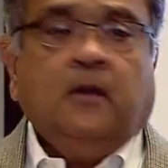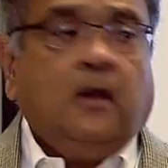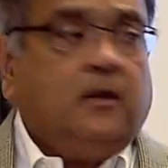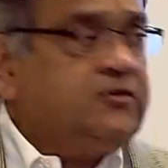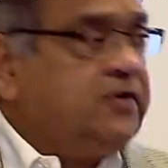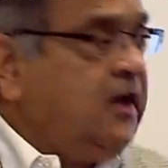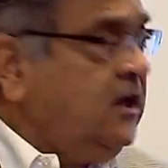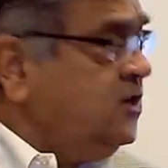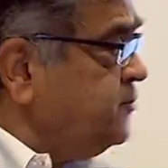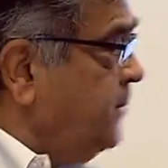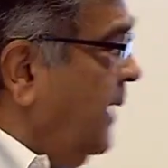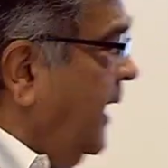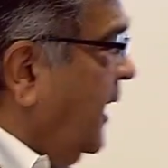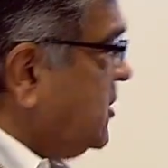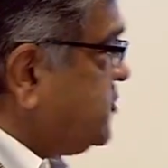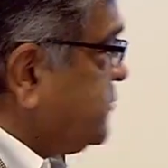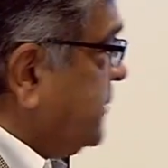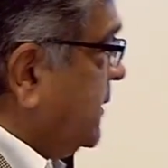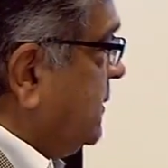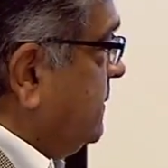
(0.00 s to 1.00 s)
Change
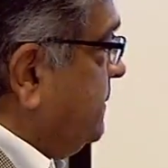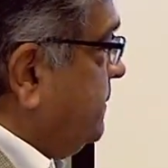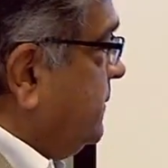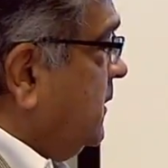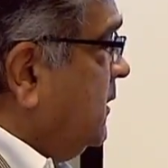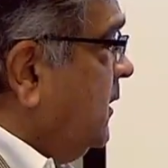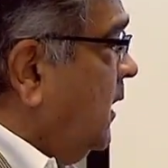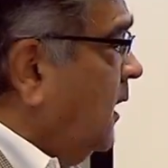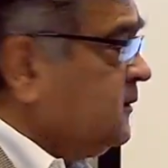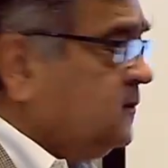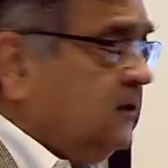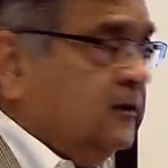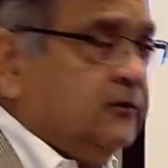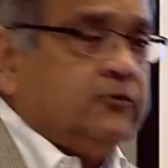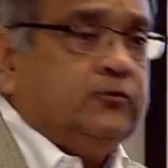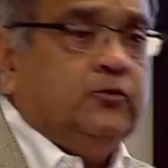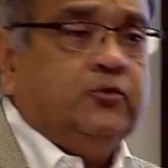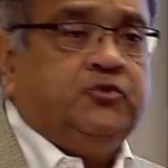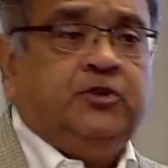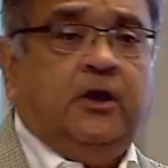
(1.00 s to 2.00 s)
management, reluctance
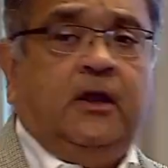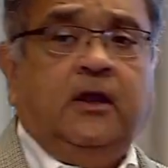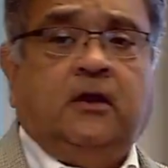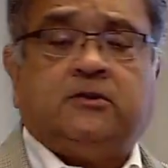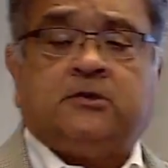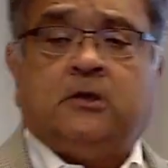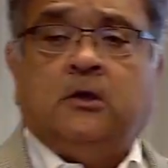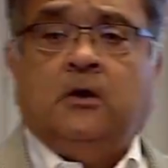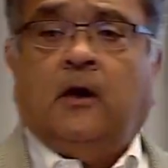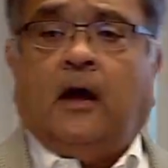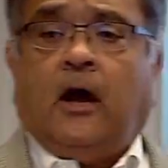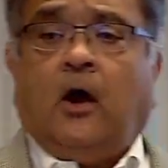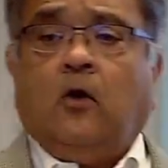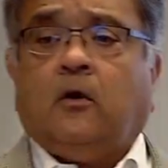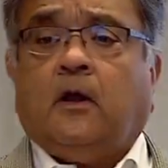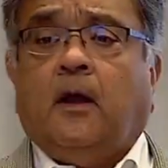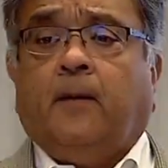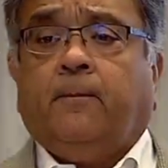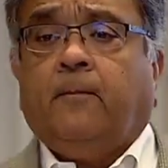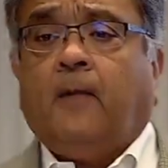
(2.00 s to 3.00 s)
to change.
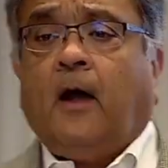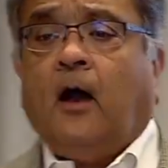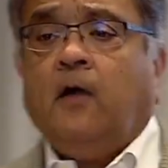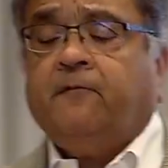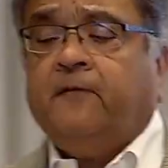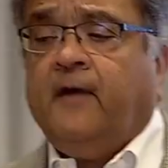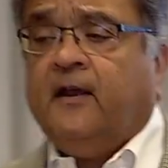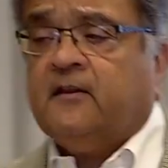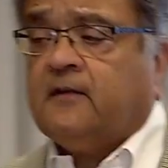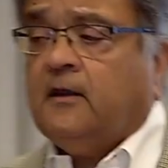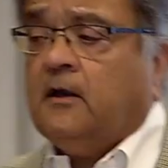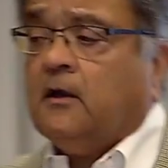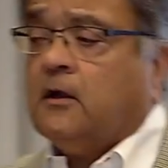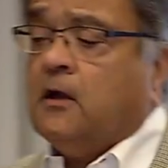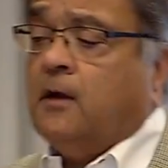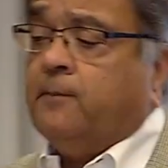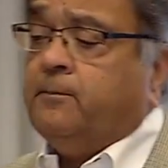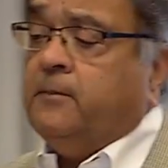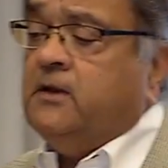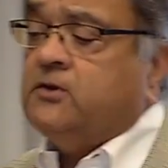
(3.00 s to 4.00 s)
How fast can a
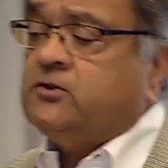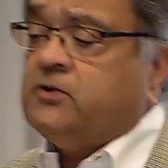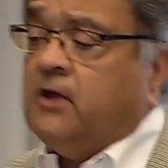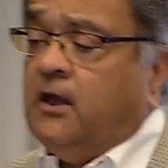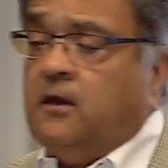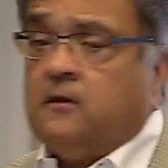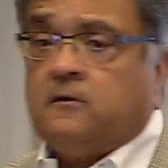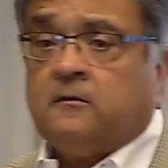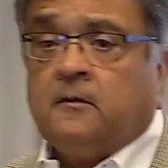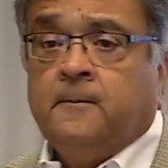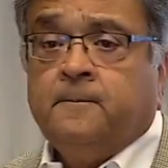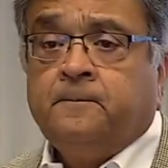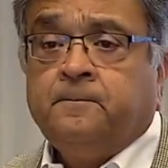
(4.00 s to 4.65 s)
company change?